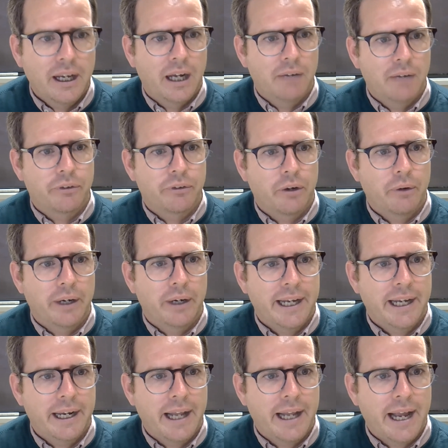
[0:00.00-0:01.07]
Um, so
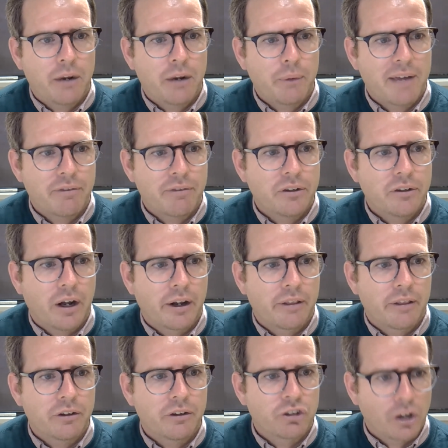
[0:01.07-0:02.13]
again, how do we have the
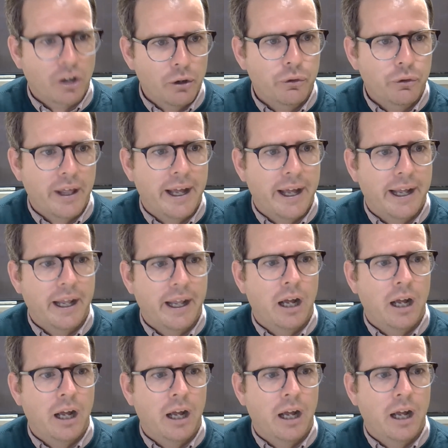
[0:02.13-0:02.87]
data that shows that?